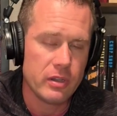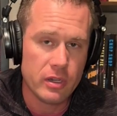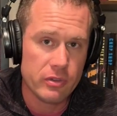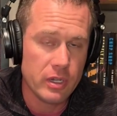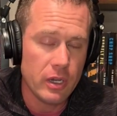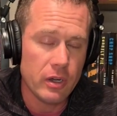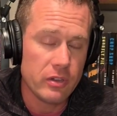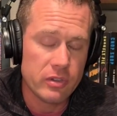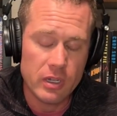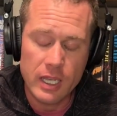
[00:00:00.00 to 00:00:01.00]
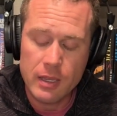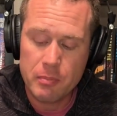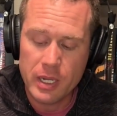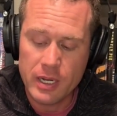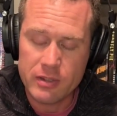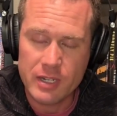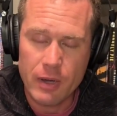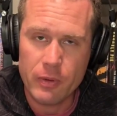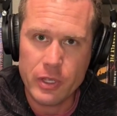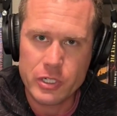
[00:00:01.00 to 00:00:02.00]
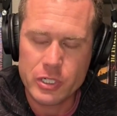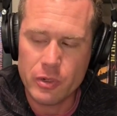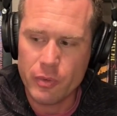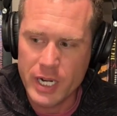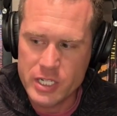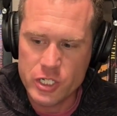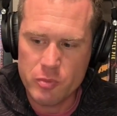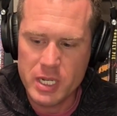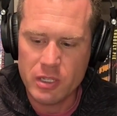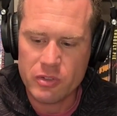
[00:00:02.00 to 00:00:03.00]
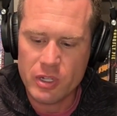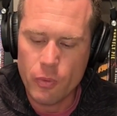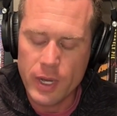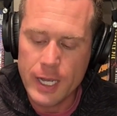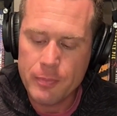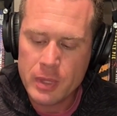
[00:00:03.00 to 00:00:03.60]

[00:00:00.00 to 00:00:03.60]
there's the note instantly, but it's not really true. And when I zoom in, you'll see why.